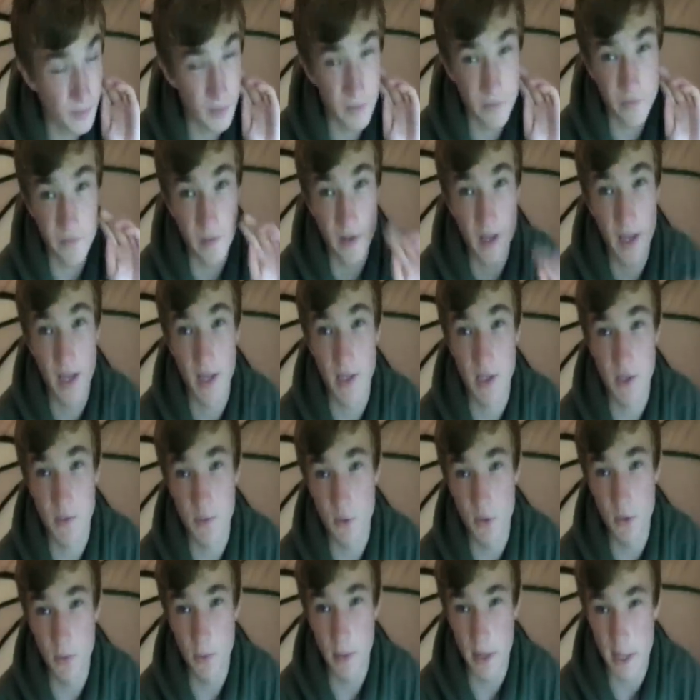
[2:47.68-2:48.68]
with
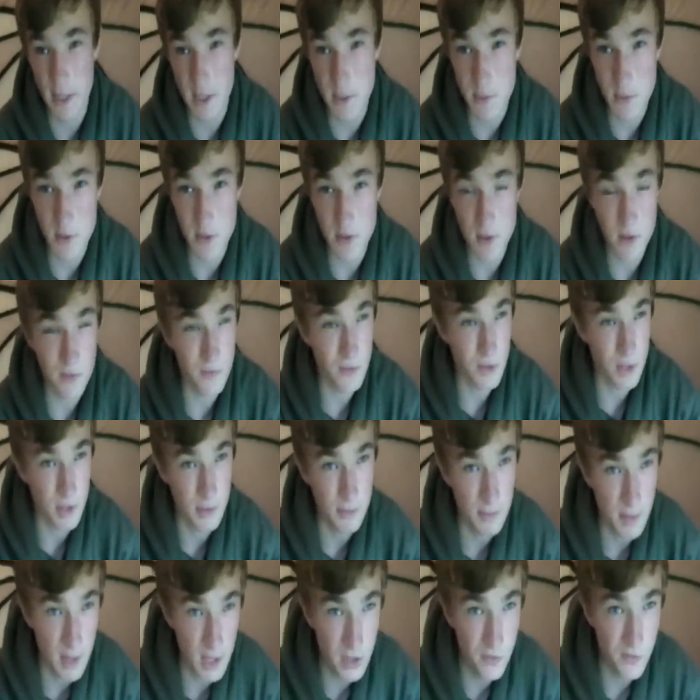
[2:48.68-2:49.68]
small baits, because
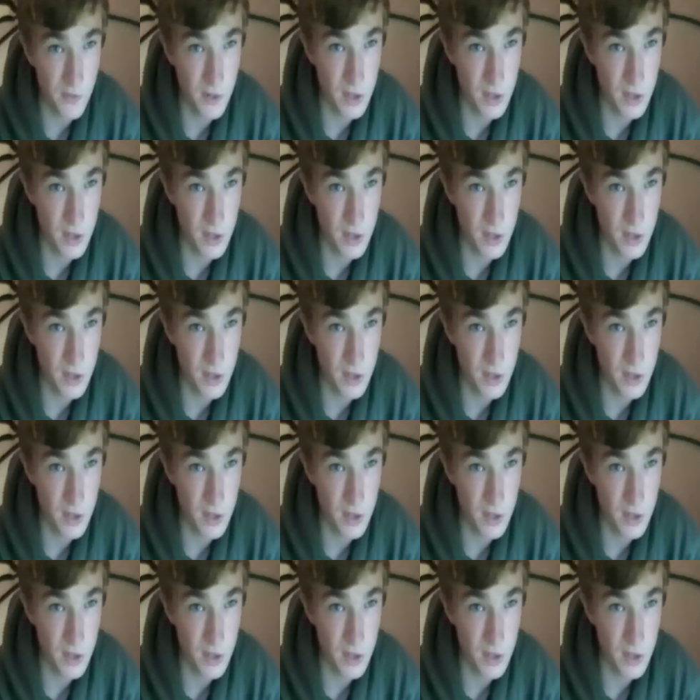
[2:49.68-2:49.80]
obviously match